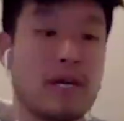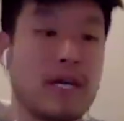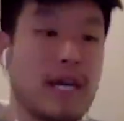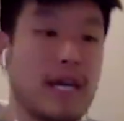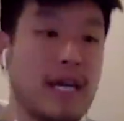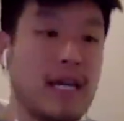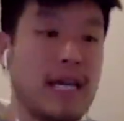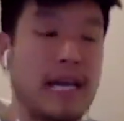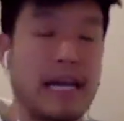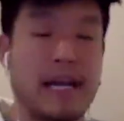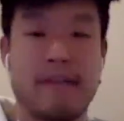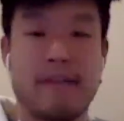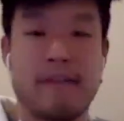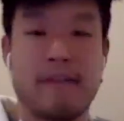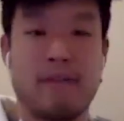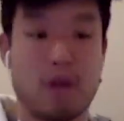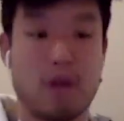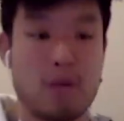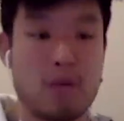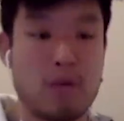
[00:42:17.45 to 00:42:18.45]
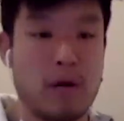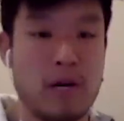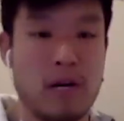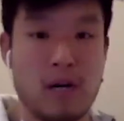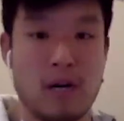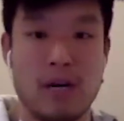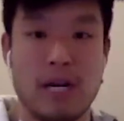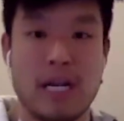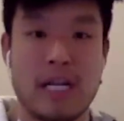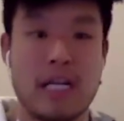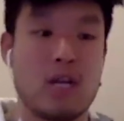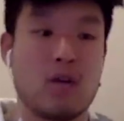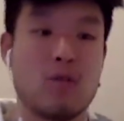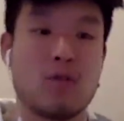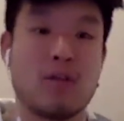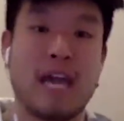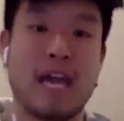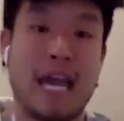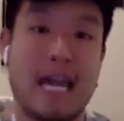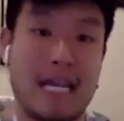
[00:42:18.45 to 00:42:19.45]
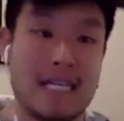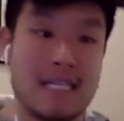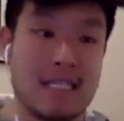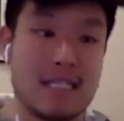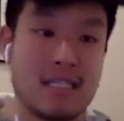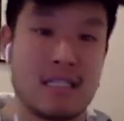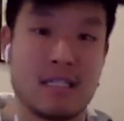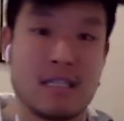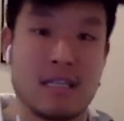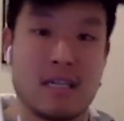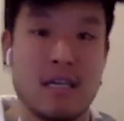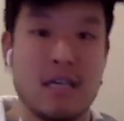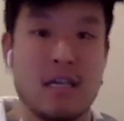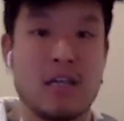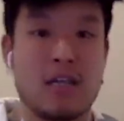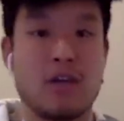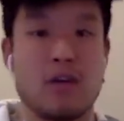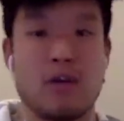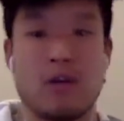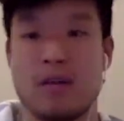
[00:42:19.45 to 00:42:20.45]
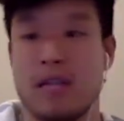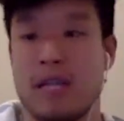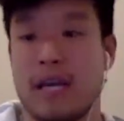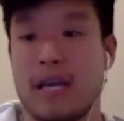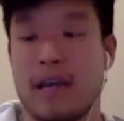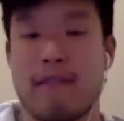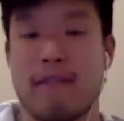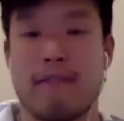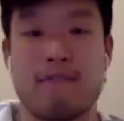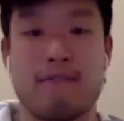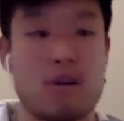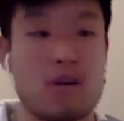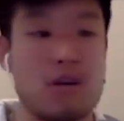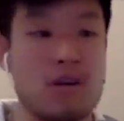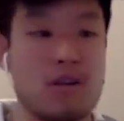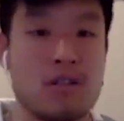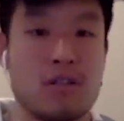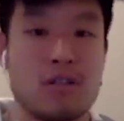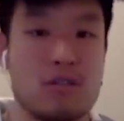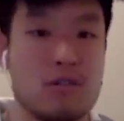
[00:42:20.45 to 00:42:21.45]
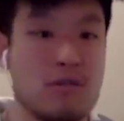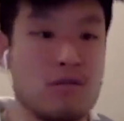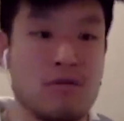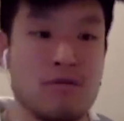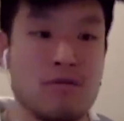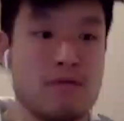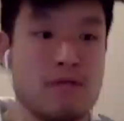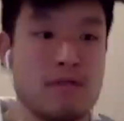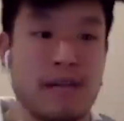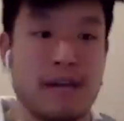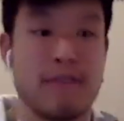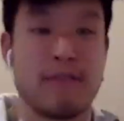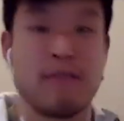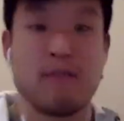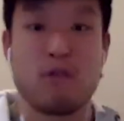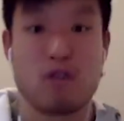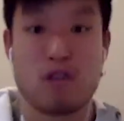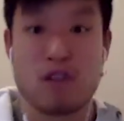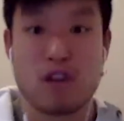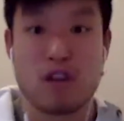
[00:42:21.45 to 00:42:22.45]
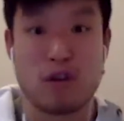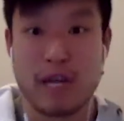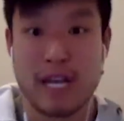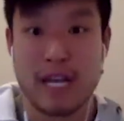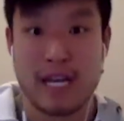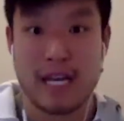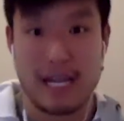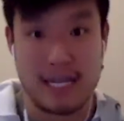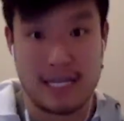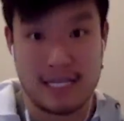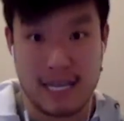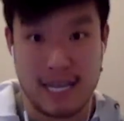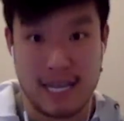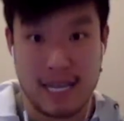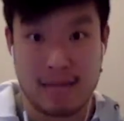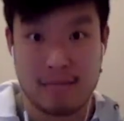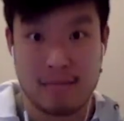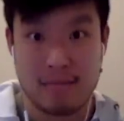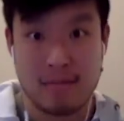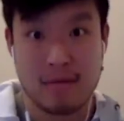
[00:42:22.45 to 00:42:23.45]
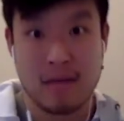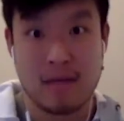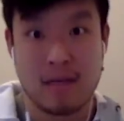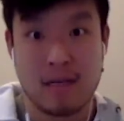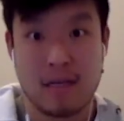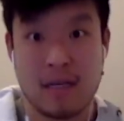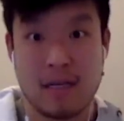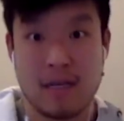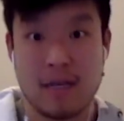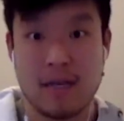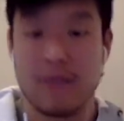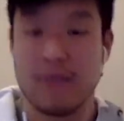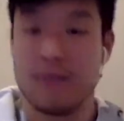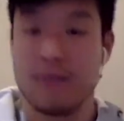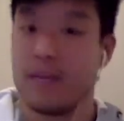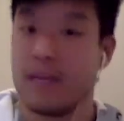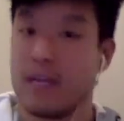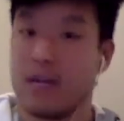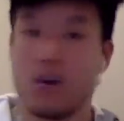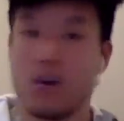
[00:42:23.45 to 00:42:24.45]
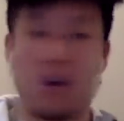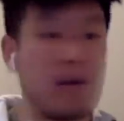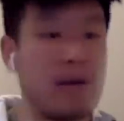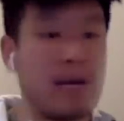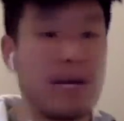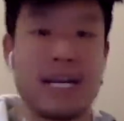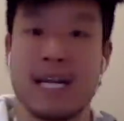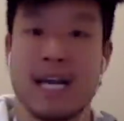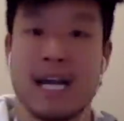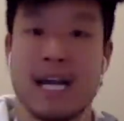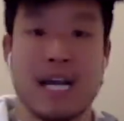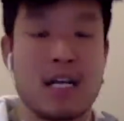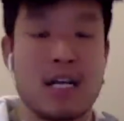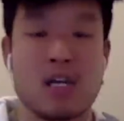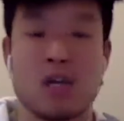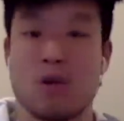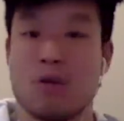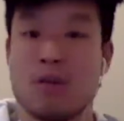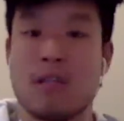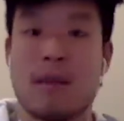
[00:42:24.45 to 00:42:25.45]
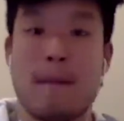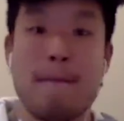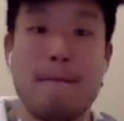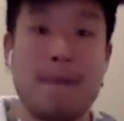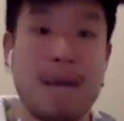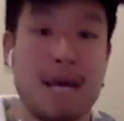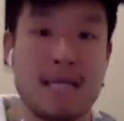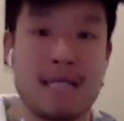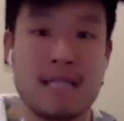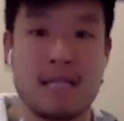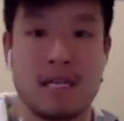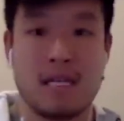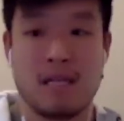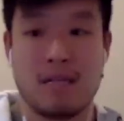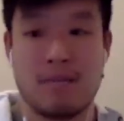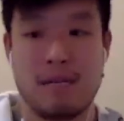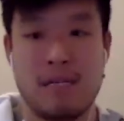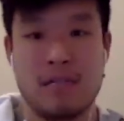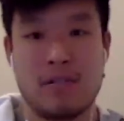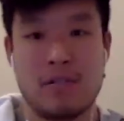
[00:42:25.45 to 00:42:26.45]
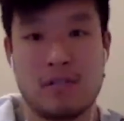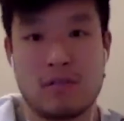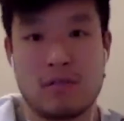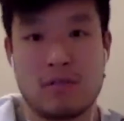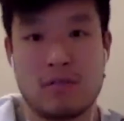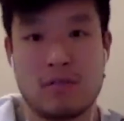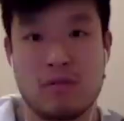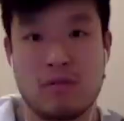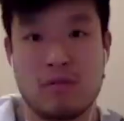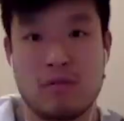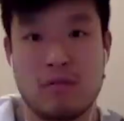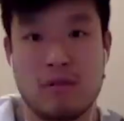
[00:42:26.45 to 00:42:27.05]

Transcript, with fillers: get like a 4.0 and you don't ace your like first to like fourth grade exam, then you're already not going to go to the best elementary school.